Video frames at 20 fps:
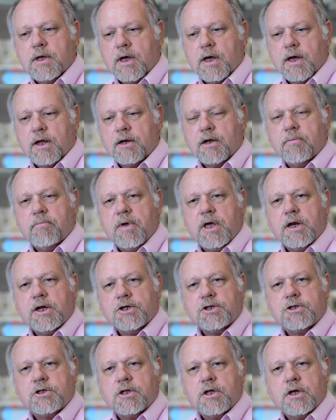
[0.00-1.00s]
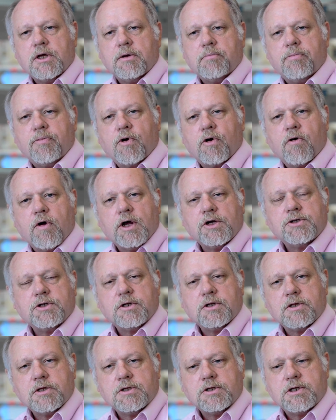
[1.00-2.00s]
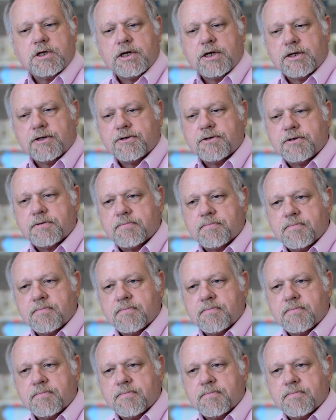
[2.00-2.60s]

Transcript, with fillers: uh, diminish the progression of the disease.